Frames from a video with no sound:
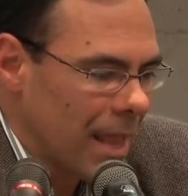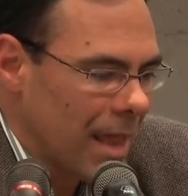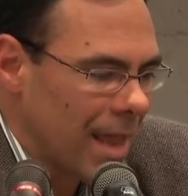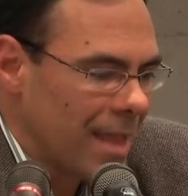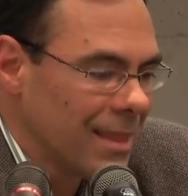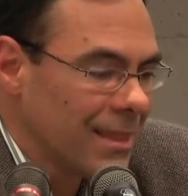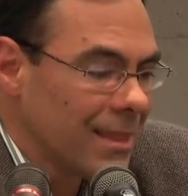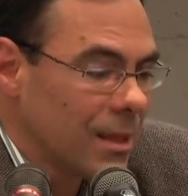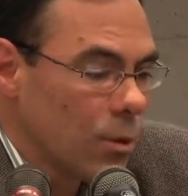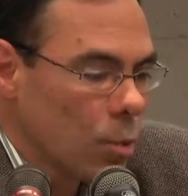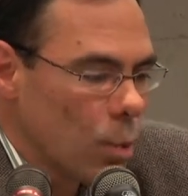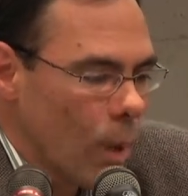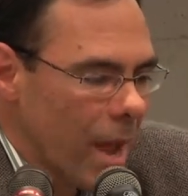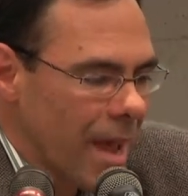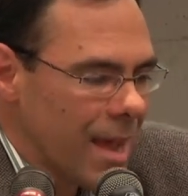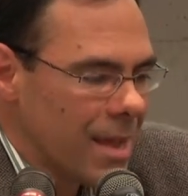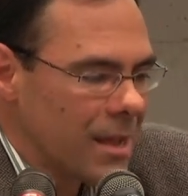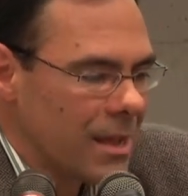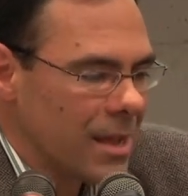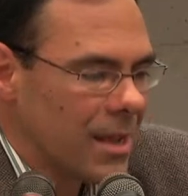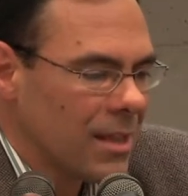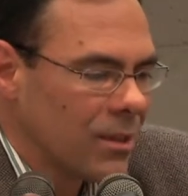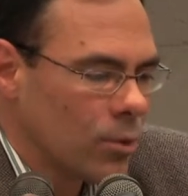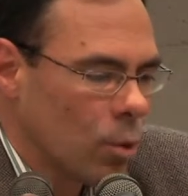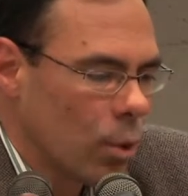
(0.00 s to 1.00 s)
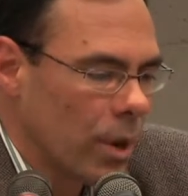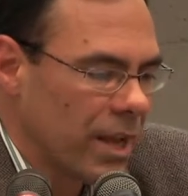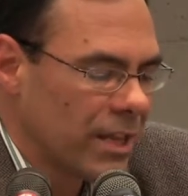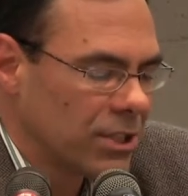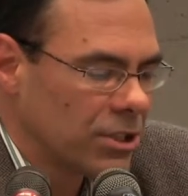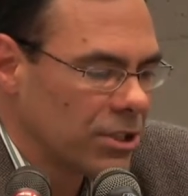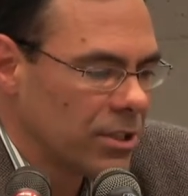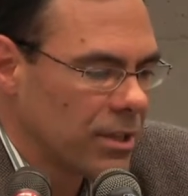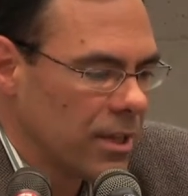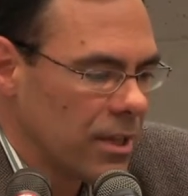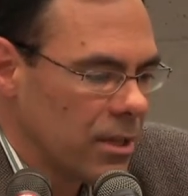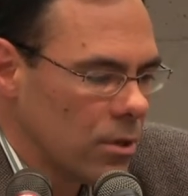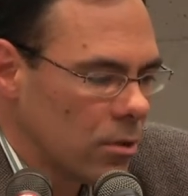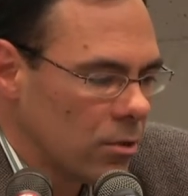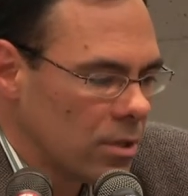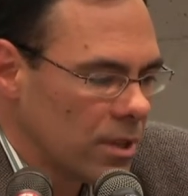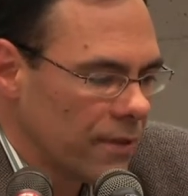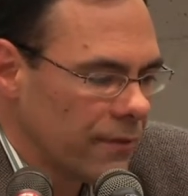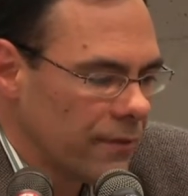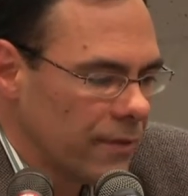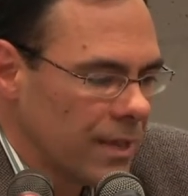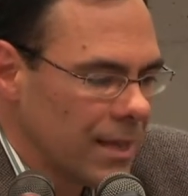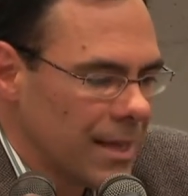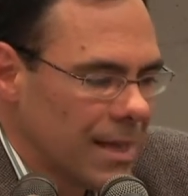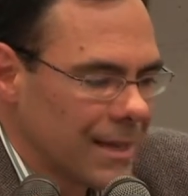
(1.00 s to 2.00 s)
and the way in which the
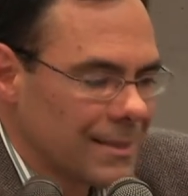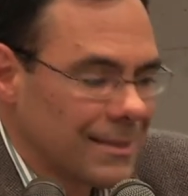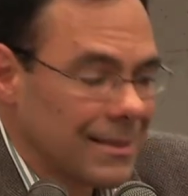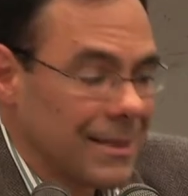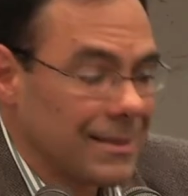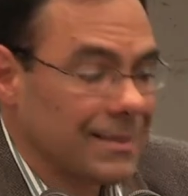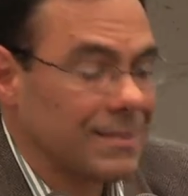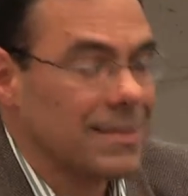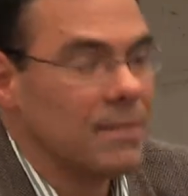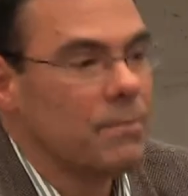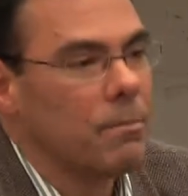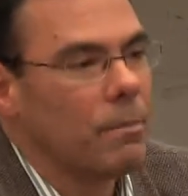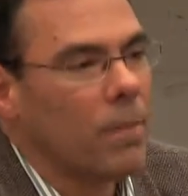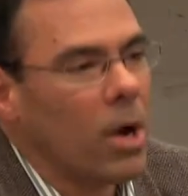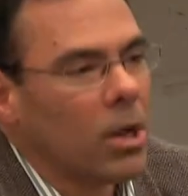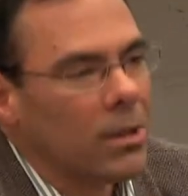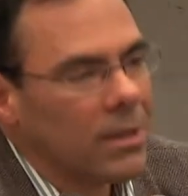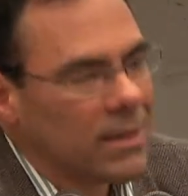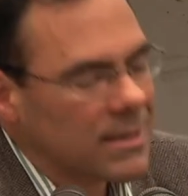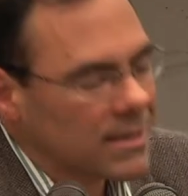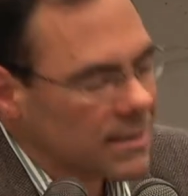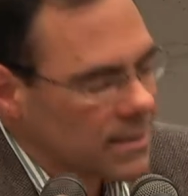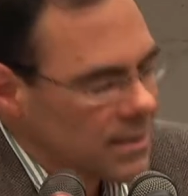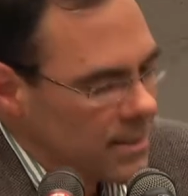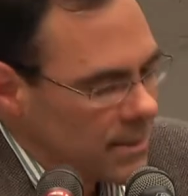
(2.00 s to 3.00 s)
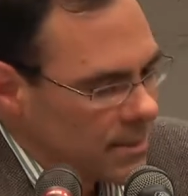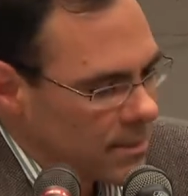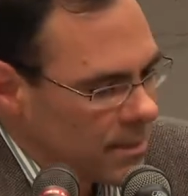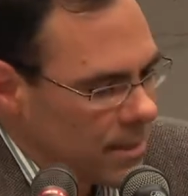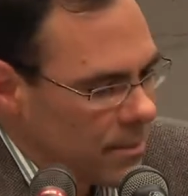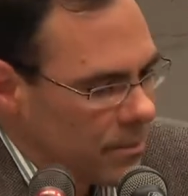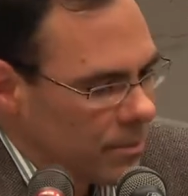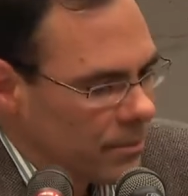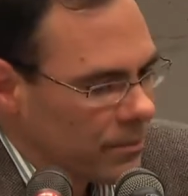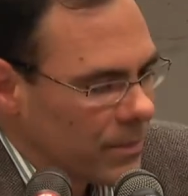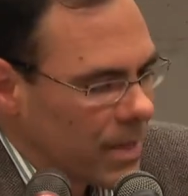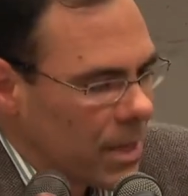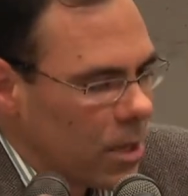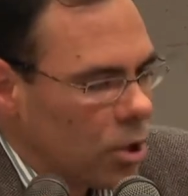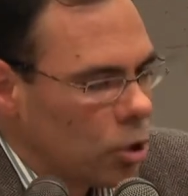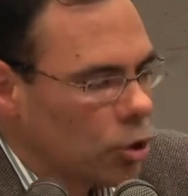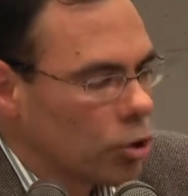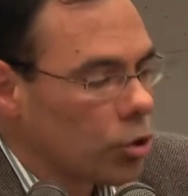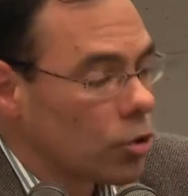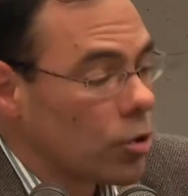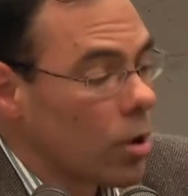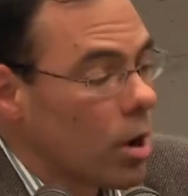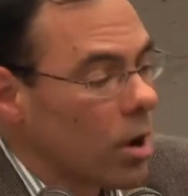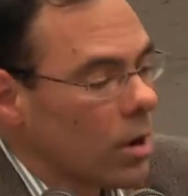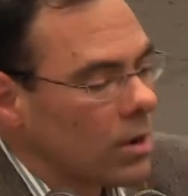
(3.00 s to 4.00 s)
UDV as a symbolic system
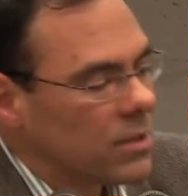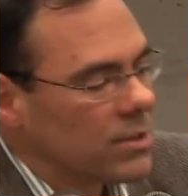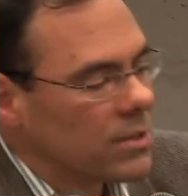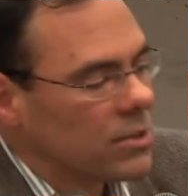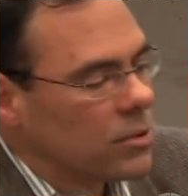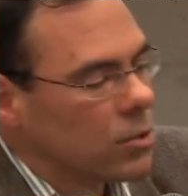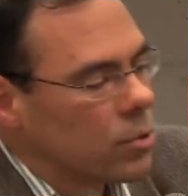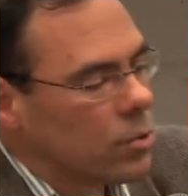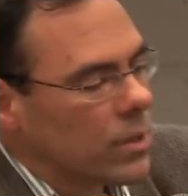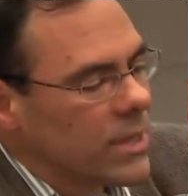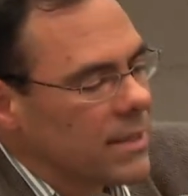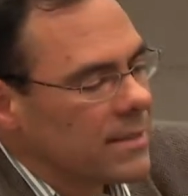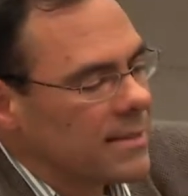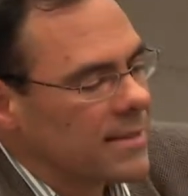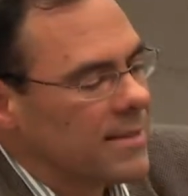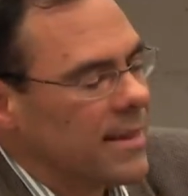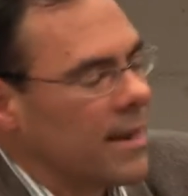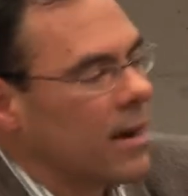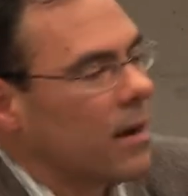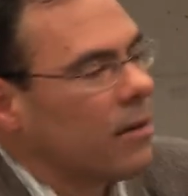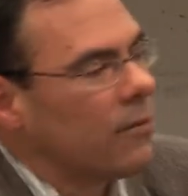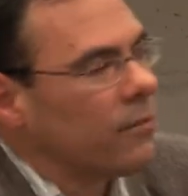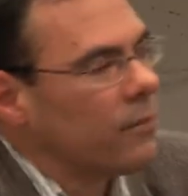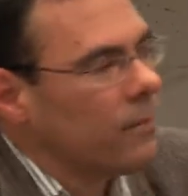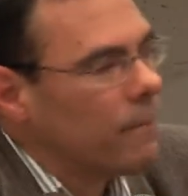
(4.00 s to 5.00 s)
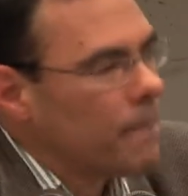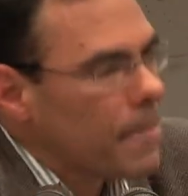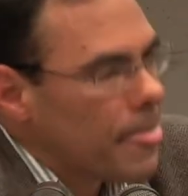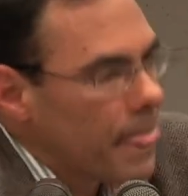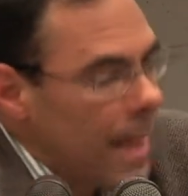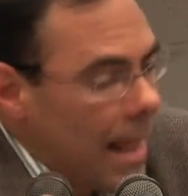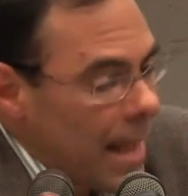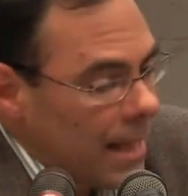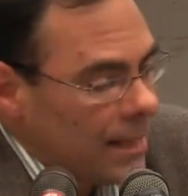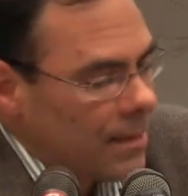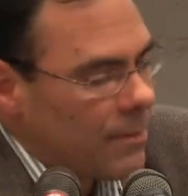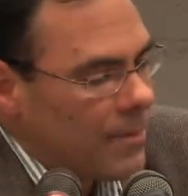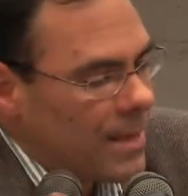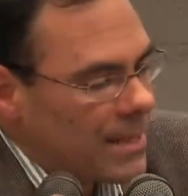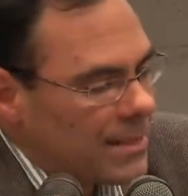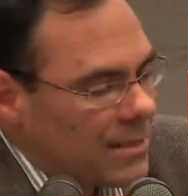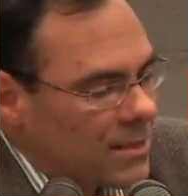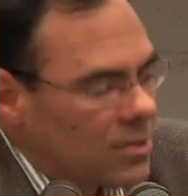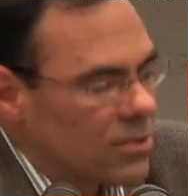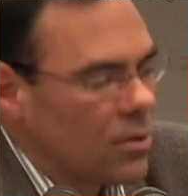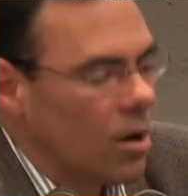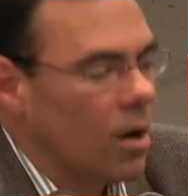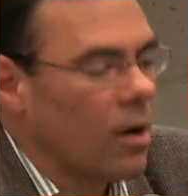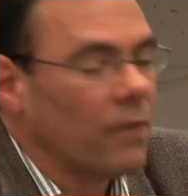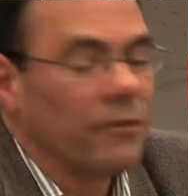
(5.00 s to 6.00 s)
draws to itself
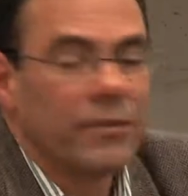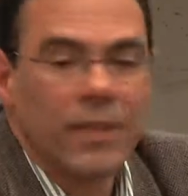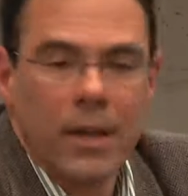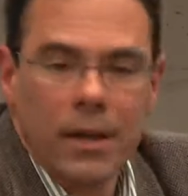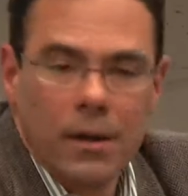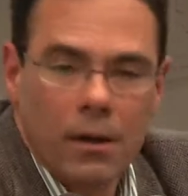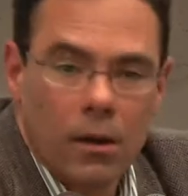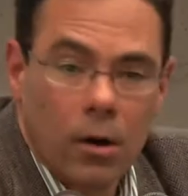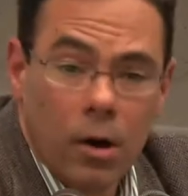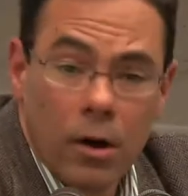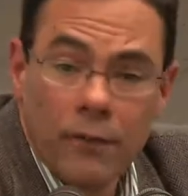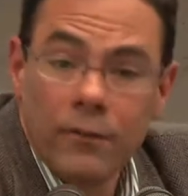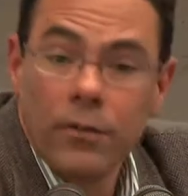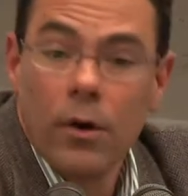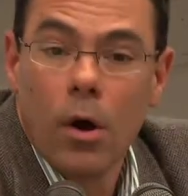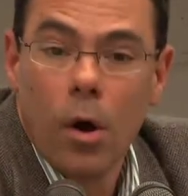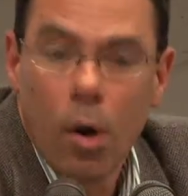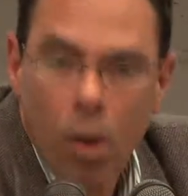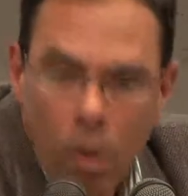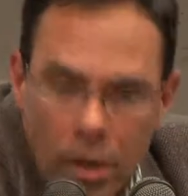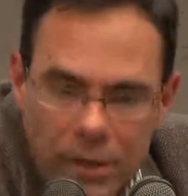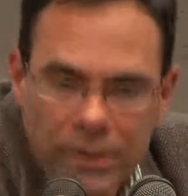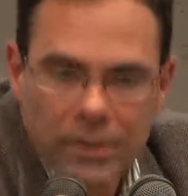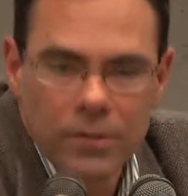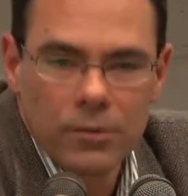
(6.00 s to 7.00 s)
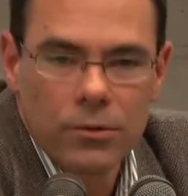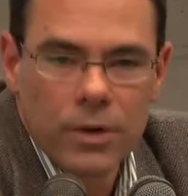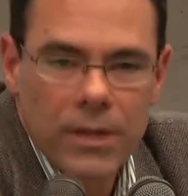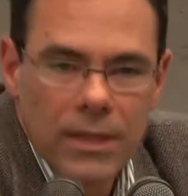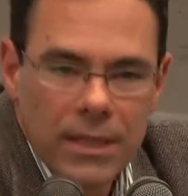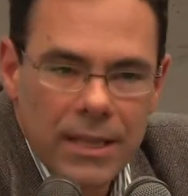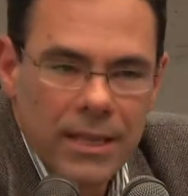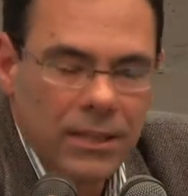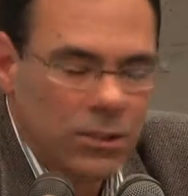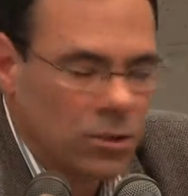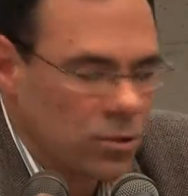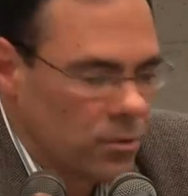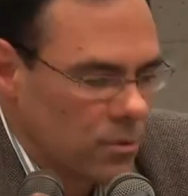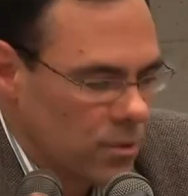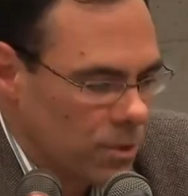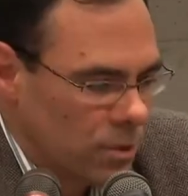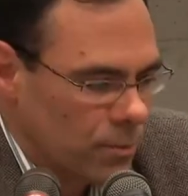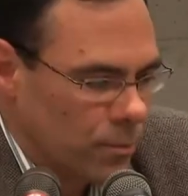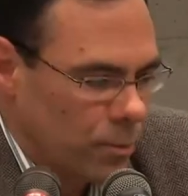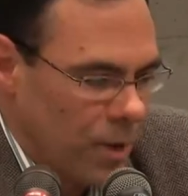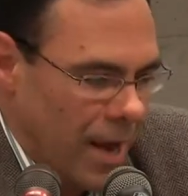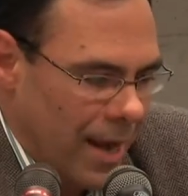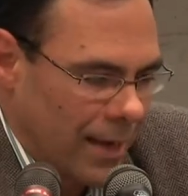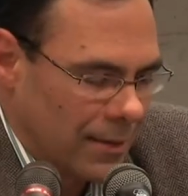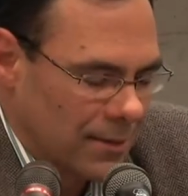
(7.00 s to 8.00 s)
elements of other religious
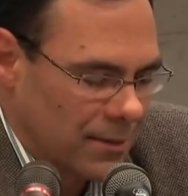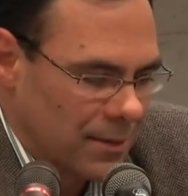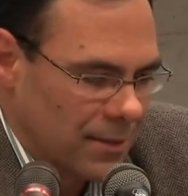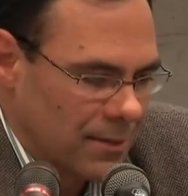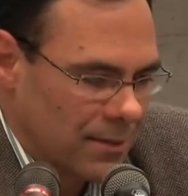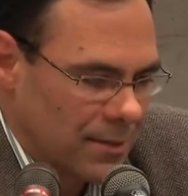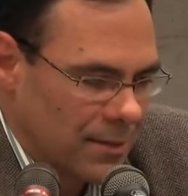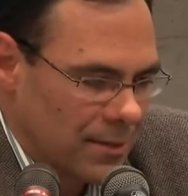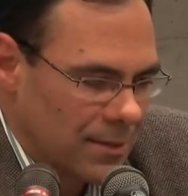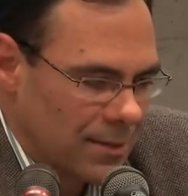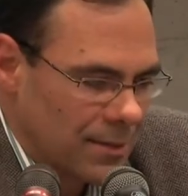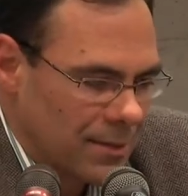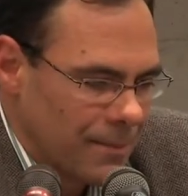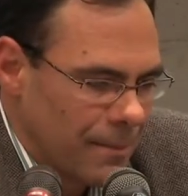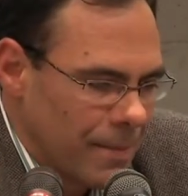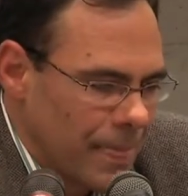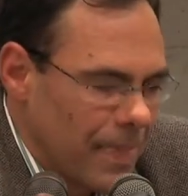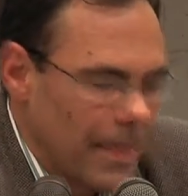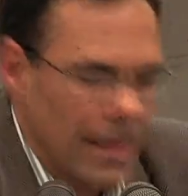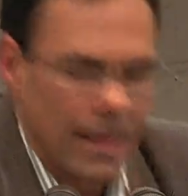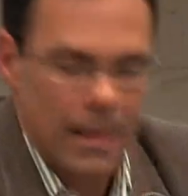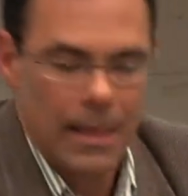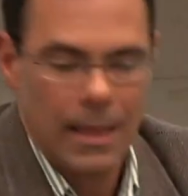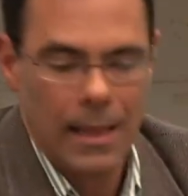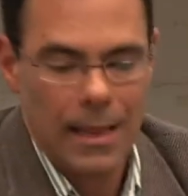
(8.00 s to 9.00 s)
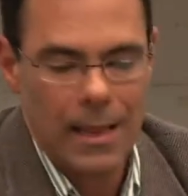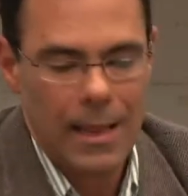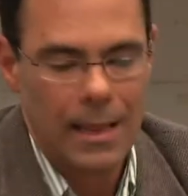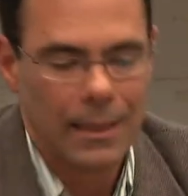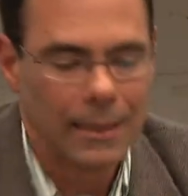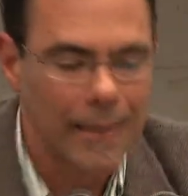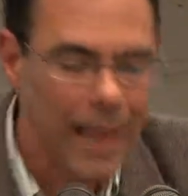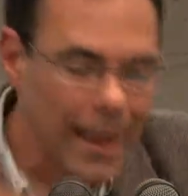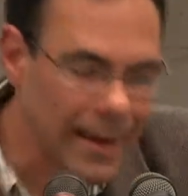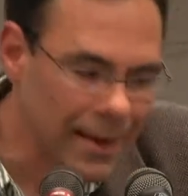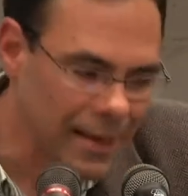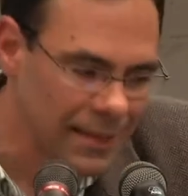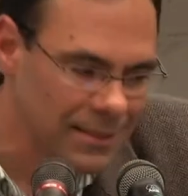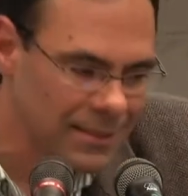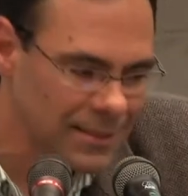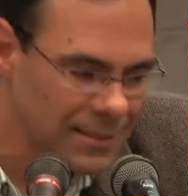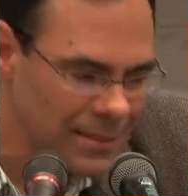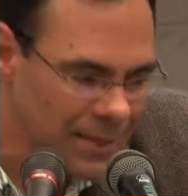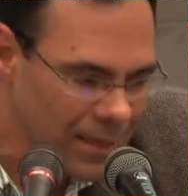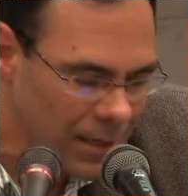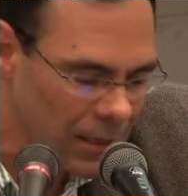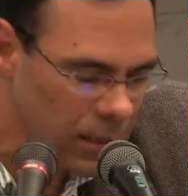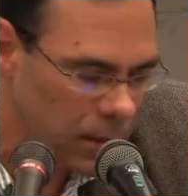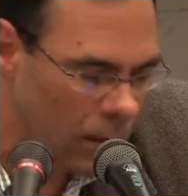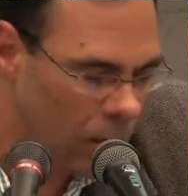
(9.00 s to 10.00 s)
practices. Like a
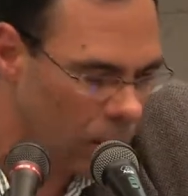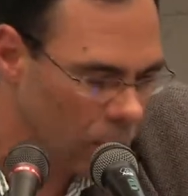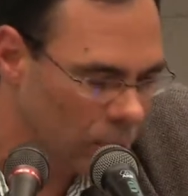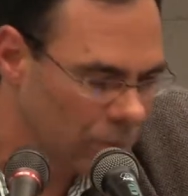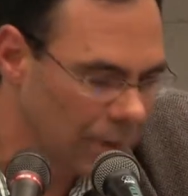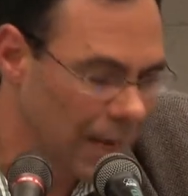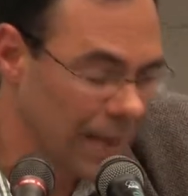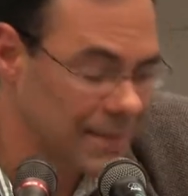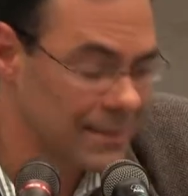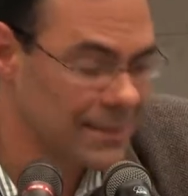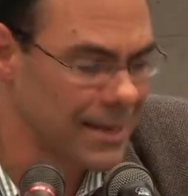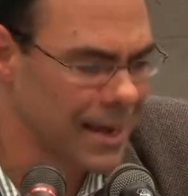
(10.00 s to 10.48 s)
cyclone,